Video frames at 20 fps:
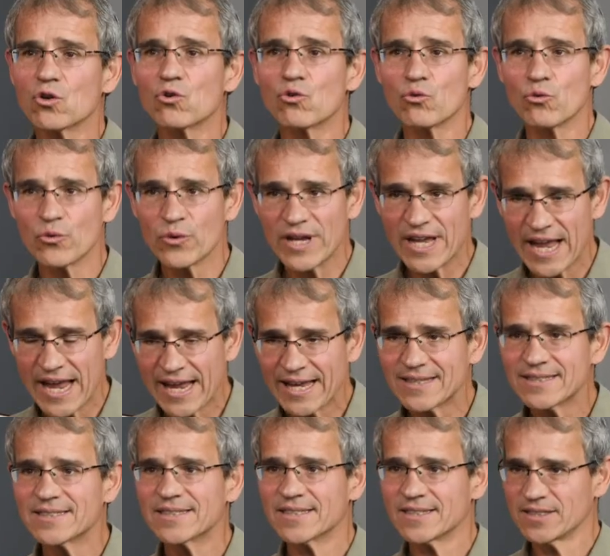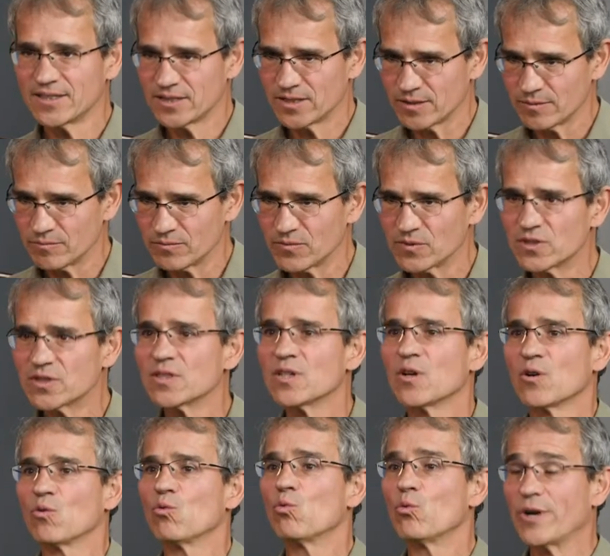create systems
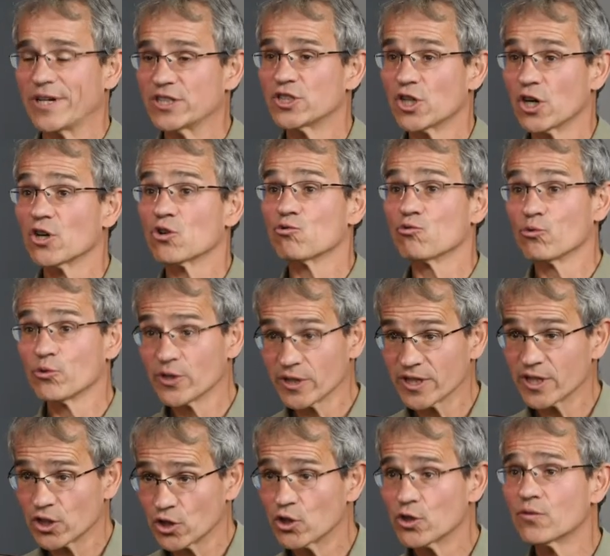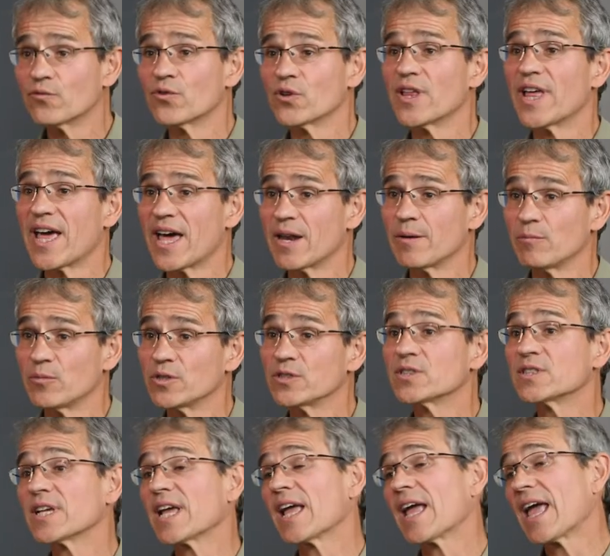which are really good for the
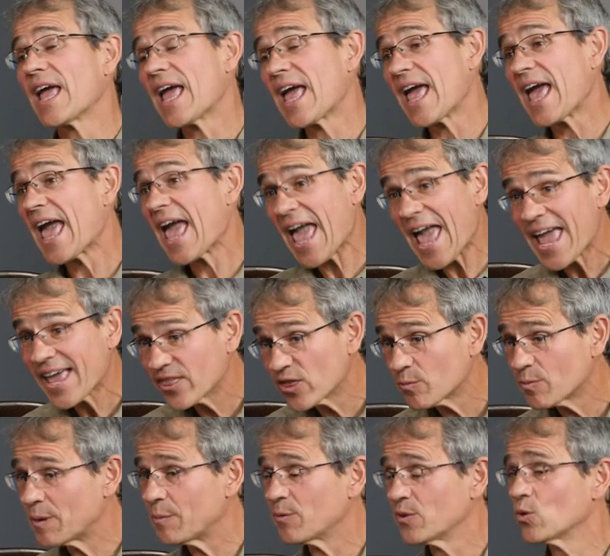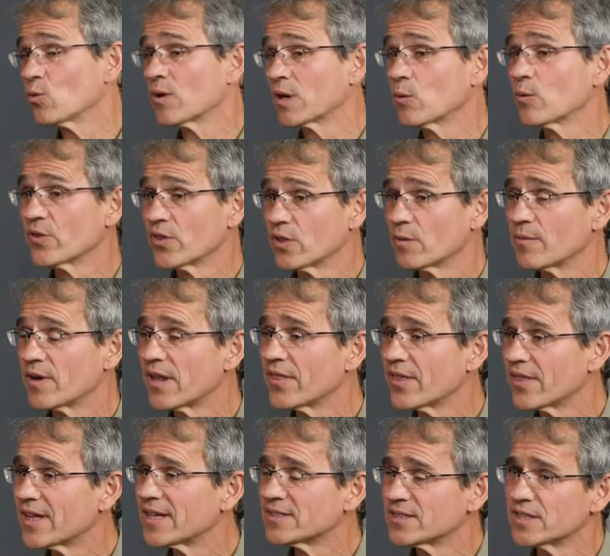animals and the people that work with them. And I
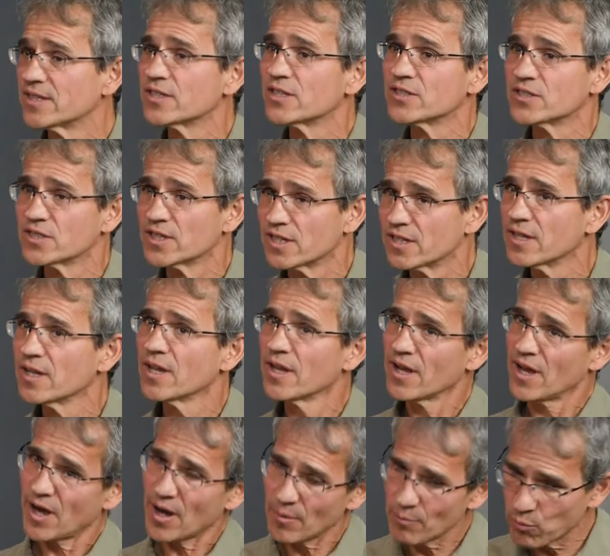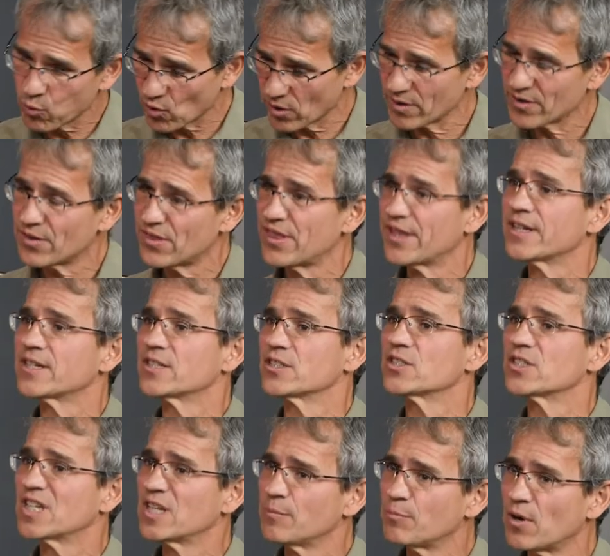think that's just an important thing to
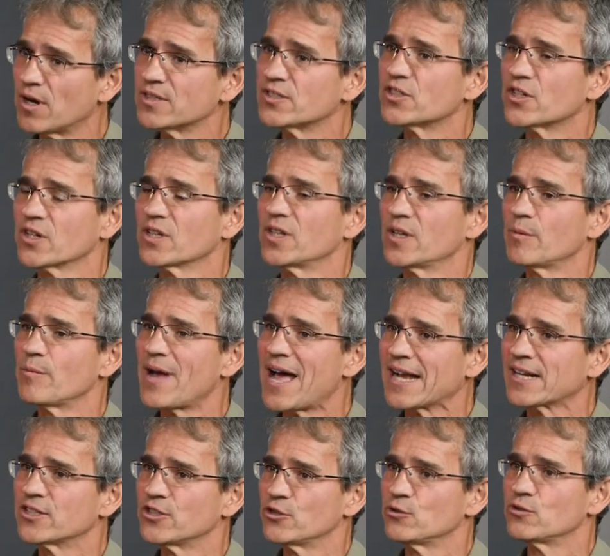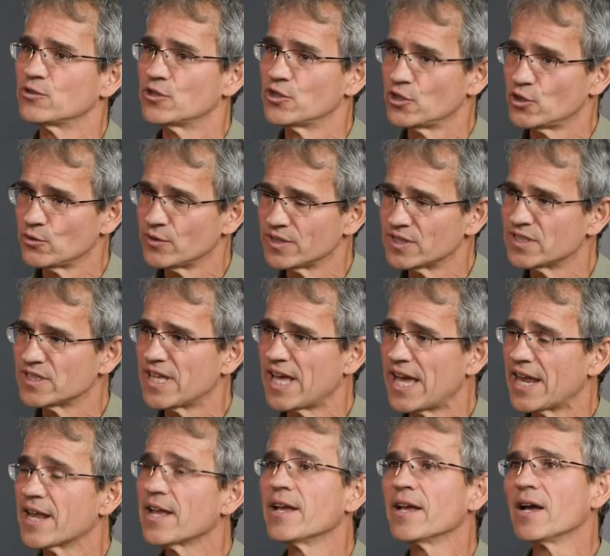keep on circling back to, too, is
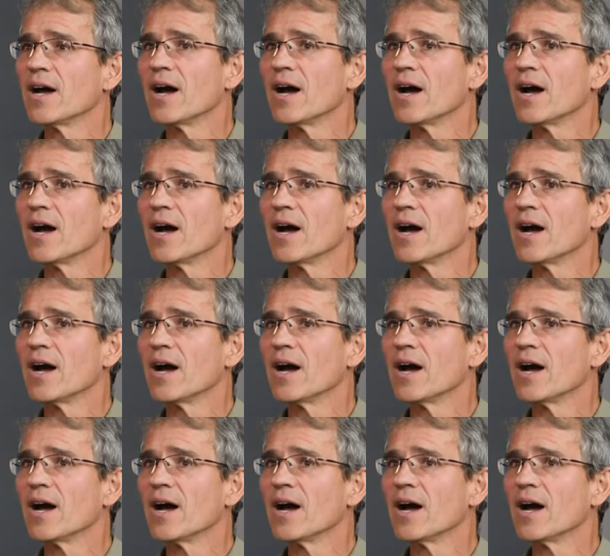that